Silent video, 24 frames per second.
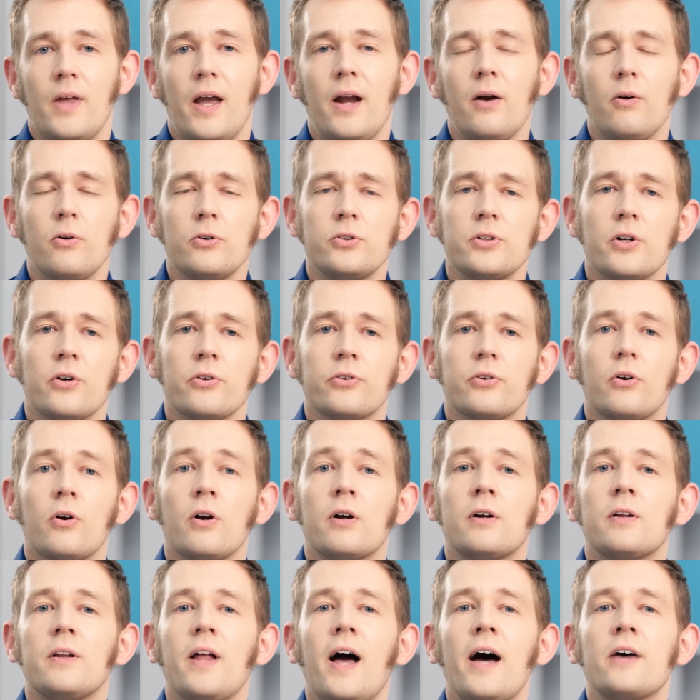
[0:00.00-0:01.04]
Aerogels
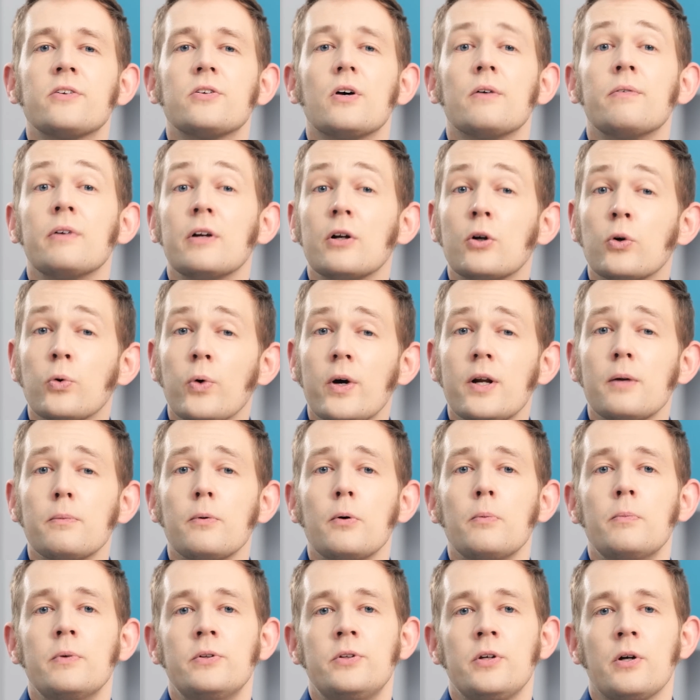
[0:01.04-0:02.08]
are a class of
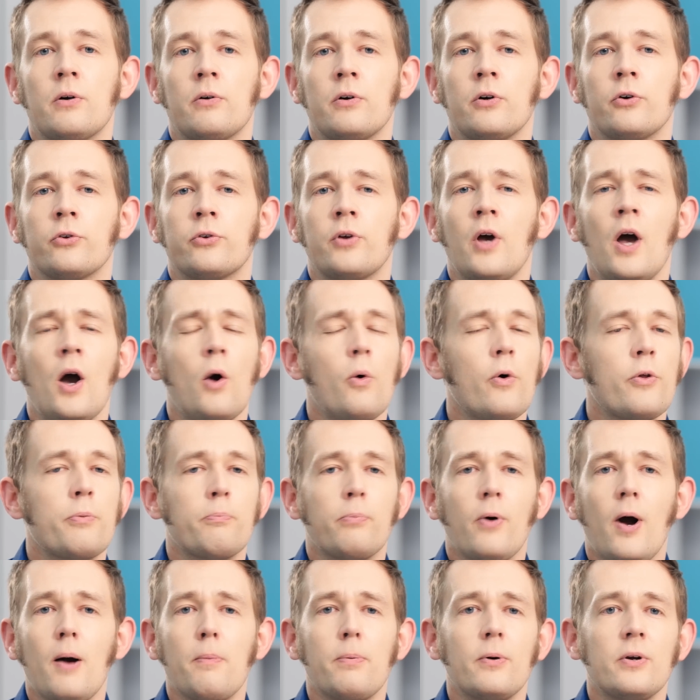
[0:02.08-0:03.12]
incredible materials
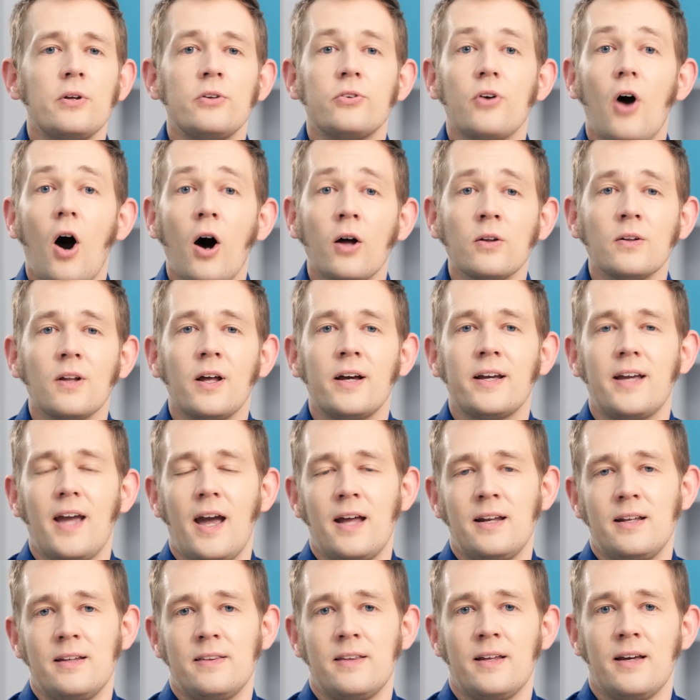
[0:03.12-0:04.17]
with properties unlike
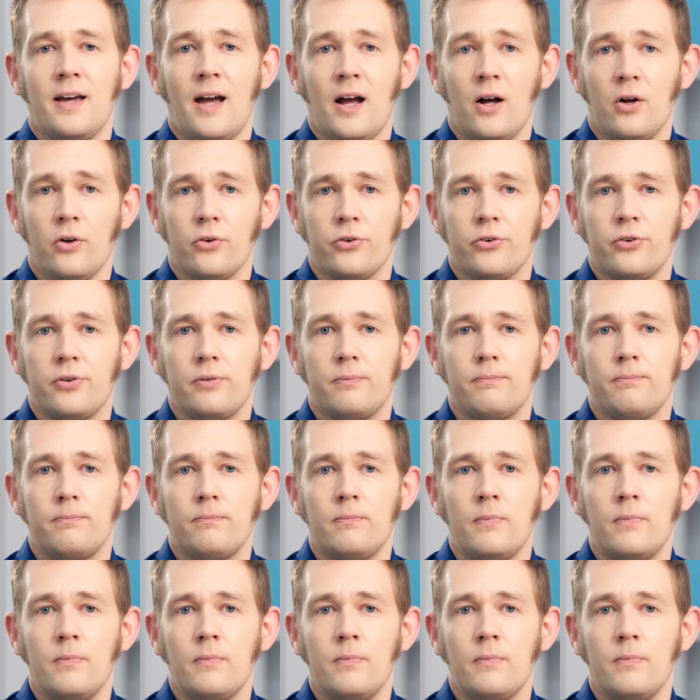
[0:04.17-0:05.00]
anything else.